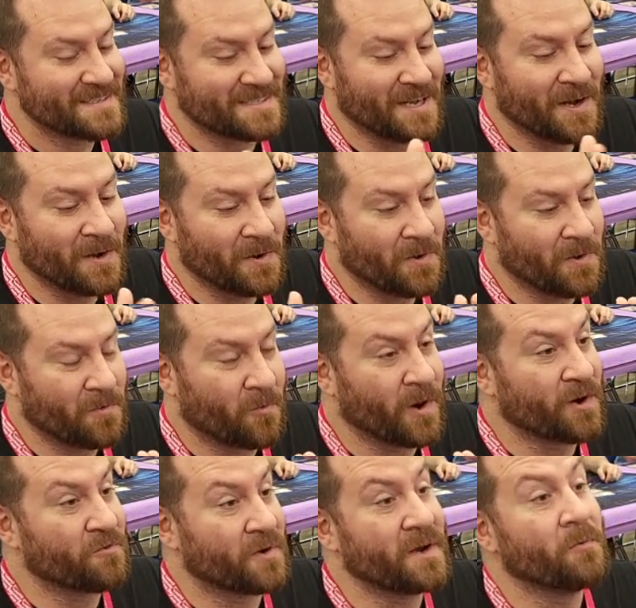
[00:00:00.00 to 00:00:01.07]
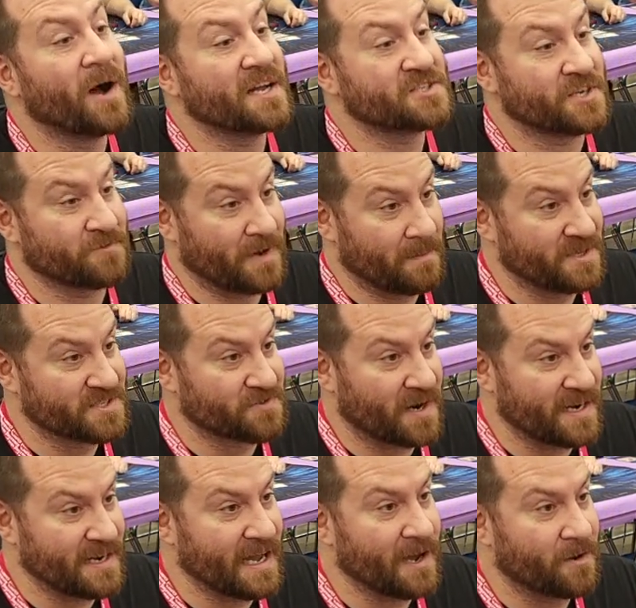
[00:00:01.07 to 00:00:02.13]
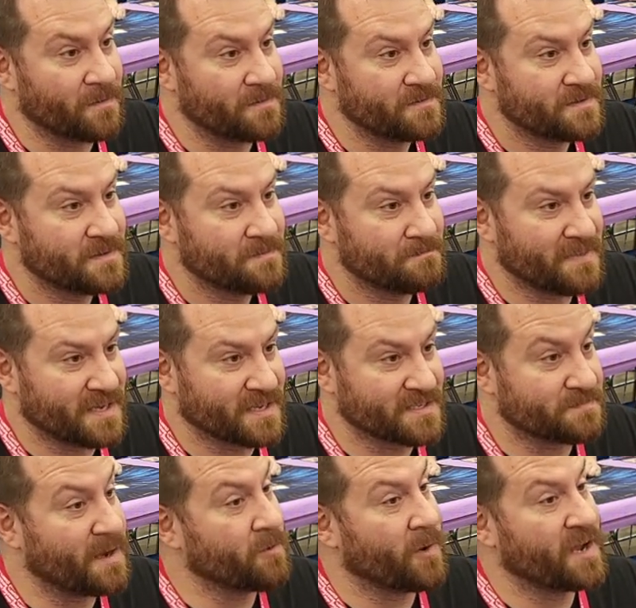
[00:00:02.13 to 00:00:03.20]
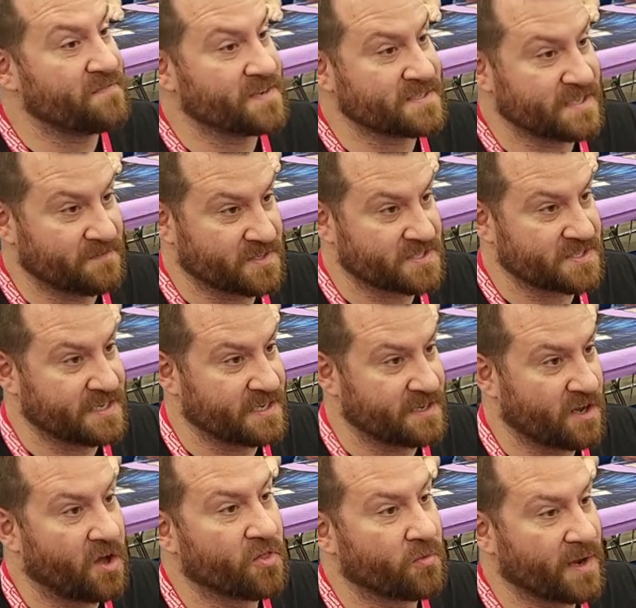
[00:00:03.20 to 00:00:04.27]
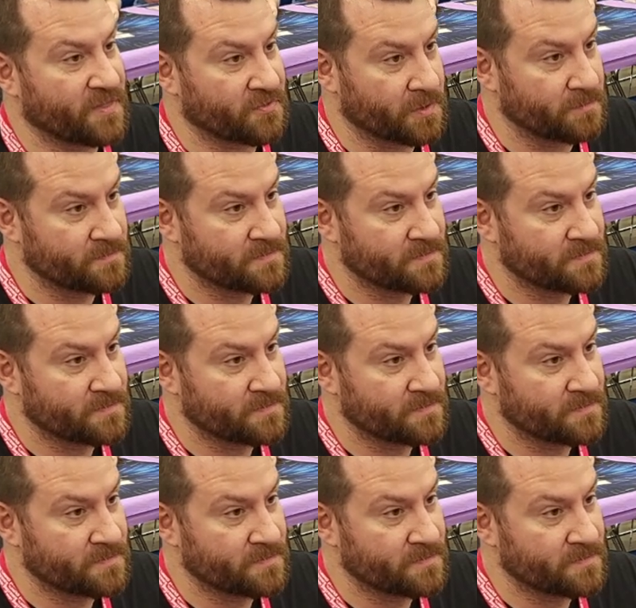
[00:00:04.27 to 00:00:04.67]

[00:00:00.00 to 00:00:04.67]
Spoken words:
So we're rewatching Rebels right now because my wife has never seen it all the way through.